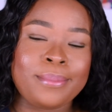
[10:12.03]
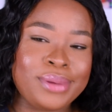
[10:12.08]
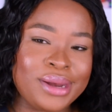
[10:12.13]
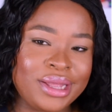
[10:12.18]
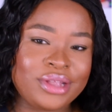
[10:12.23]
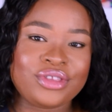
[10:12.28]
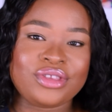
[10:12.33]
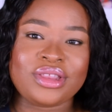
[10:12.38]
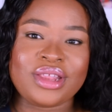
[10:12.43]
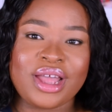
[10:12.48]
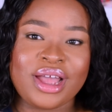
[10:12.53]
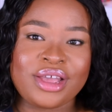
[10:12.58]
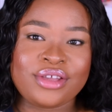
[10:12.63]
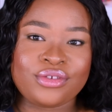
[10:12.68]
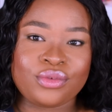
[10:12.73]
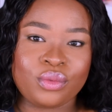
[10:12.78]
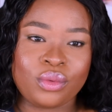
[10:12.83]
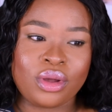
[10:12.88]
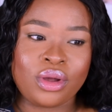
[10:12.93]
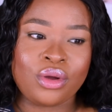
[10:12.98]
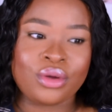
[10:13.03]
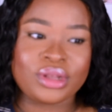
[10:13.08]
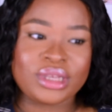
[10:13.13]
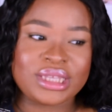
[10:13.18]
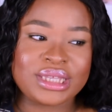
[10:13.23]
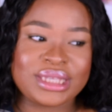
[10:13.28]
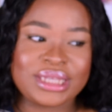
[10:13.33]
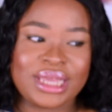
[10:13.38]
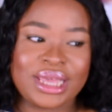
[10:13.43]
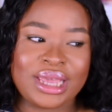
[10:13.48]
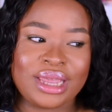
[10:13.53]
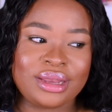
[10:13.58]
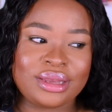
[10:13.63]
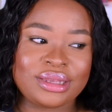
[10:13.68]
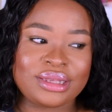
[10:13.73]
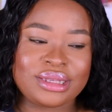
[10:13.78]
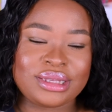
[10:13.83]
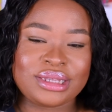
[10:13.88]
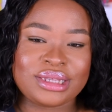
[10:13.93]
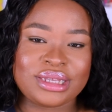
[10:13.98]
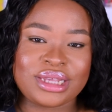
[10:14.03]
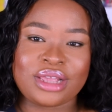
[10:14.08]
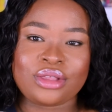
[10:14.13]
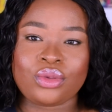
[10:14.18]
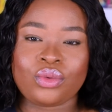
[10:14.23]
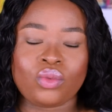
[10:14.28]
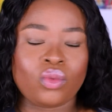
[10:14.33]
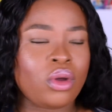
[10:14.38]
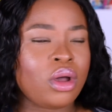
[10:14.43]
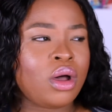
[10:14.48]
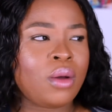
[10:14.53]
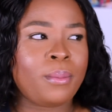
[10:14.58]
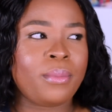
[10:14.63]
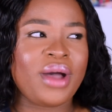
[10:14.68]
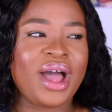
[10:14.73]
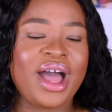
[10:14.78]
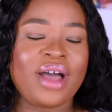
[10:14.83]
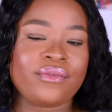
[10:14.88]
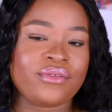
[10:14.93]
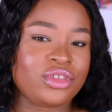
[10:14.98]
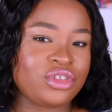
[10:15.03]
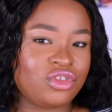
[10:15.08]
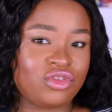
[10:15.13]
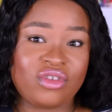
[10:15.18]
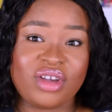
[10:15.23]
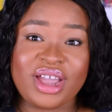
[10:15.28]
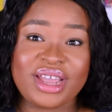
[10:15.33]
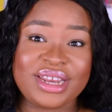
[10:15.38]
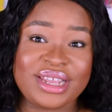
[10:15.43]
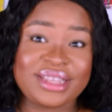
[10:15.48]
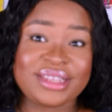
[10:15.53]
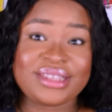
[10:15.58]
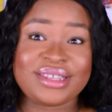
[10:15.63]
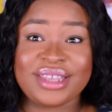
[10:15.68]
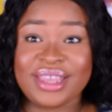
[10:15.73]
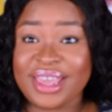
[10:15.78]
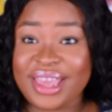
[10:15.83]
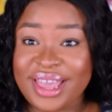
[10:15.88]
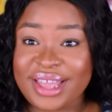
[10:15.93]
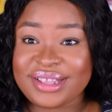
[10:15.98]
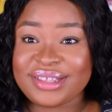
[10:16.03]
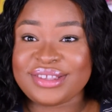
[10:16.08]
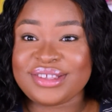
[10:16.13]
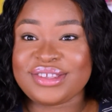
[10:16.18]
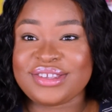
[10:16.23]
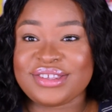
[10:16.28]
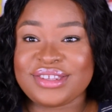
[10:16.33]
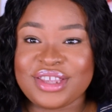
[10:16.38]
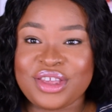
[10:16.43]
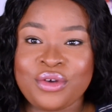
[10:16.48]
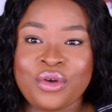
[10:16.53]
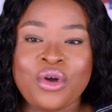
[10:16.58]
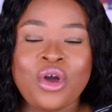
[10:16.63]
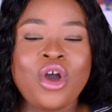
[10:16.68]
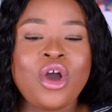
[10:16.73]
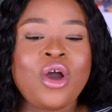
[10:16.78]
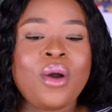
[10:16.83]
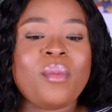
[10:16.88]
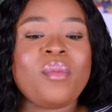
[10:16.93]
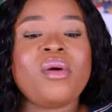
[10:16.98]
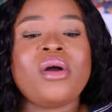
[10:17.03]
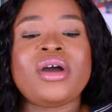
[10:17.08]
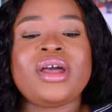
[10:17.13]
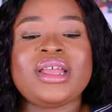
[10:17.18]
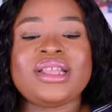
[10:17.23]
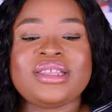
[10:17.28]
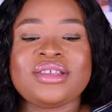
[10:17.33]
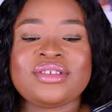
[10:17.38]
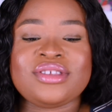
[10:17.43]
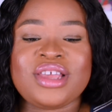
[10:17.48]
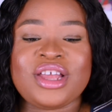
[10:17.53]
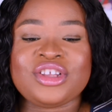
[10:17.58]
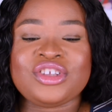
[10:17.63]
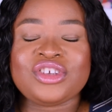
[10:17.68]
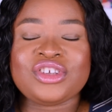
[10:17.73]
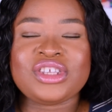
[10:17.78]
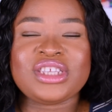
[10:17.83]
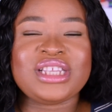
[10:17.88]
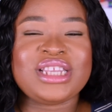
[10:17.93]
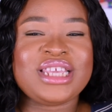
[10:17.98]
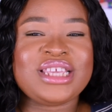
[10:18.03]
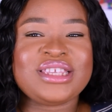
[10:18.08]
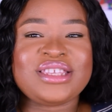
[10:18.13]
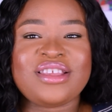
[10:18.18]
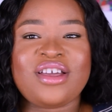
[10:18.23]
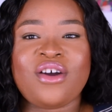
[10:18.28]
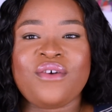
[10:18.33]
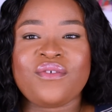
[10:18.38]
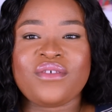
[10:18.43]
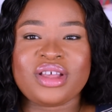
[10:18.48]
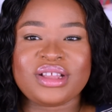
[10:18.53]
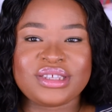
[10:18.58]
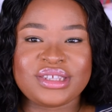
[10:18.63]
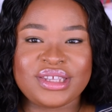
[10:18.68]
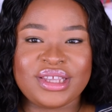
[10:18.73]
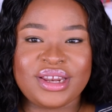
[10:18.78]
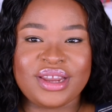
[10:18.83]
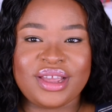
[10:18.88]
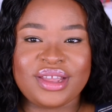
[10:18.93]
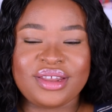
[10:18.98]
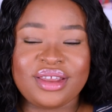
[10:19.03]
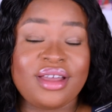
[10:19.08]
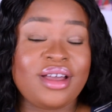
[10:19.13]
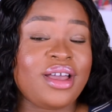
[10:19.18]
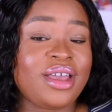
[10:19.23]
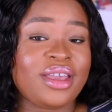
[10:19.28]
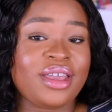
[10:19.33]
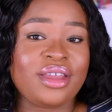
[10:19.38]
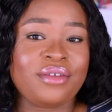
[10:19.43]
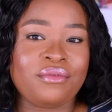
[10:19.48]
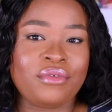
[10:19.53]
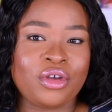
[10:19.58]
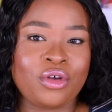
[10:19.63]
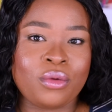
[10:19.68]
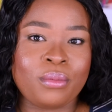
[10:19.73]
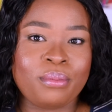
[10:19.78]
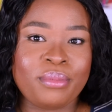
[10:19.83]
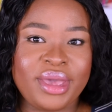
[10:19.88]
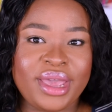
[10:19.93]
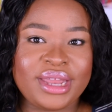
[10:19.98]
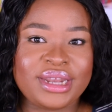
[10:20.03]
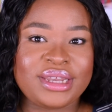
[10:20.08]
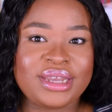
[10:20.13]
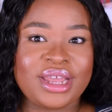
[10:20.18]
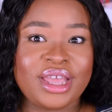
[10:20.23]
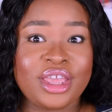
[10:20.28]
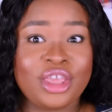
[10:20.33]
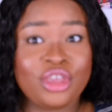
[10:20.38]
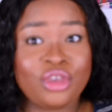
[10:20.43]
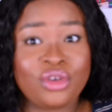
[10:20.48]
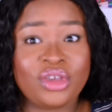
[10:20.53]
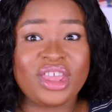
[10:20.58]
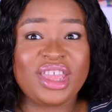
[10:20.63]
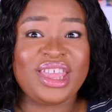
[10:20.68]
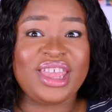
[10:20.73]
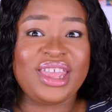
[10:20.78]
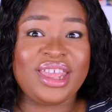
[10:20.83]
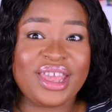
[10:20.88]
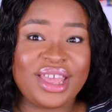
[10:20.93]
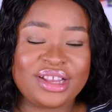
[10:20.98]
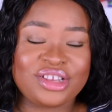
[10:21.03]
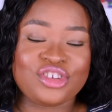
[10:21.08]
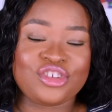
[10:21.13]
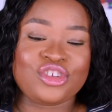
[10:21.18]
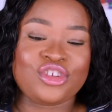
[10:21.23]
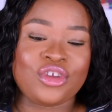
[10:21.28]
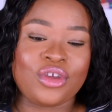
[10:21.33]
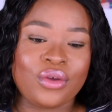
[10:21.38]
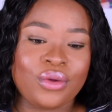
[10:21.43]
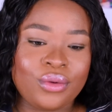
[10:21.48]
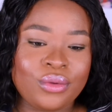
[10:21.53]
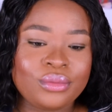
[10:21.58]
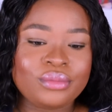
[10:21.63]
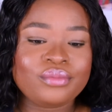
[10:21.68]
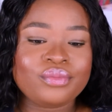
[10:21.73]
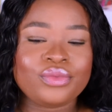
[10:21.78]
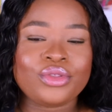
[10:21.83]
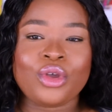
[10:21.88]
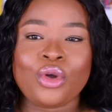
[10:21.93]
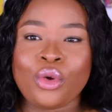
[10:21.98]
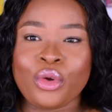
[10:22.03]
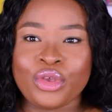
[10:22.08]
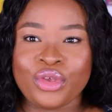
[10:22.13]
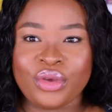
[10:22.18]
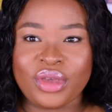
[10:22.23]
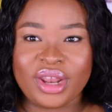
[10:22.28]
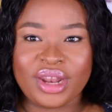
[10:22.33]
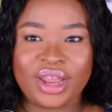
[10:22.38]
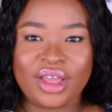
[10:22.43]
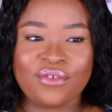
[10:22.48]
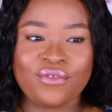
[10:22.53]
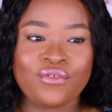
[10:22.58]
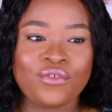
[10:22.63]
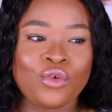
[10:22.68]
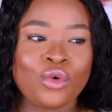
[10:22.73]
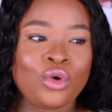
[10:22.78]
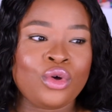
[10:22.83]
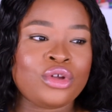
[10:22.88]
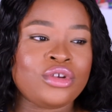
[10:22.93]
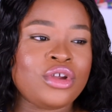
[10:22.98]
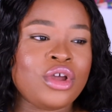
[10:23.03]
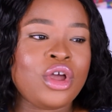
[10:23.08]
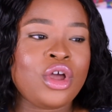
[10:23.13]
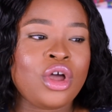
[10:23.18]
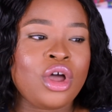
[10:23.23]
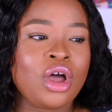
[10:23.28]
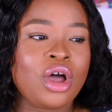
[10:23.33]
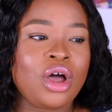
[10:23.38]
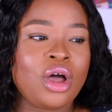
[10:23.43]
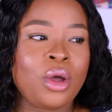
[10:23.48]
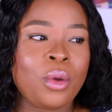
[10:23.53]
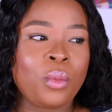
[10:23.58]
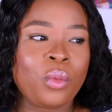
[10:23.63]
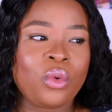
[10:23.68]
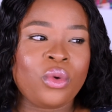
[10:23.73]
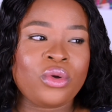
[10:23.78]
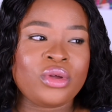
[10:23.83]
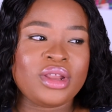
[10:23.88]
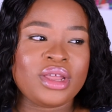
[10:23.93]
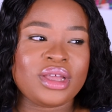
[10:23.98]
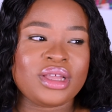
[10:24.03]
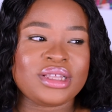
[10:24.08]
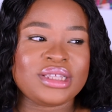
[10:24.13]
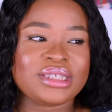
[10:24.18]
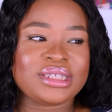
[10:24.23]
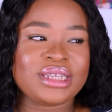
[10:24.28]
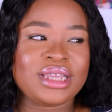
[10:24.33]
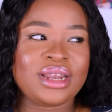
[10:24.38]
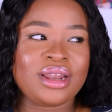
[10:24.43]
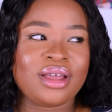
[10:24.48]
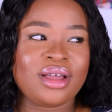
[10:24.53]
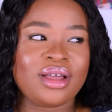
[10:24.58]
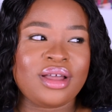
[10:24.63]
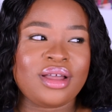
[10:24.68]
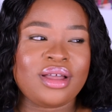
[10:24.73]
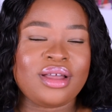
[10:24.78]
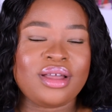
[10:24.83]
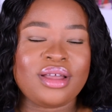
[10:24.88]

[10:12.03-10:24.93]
blends nice well on the skin, sets well, but I haven't tried it yet still. But those are just list of concealer that I can recommend that you can get to or you can afford. Water concealer,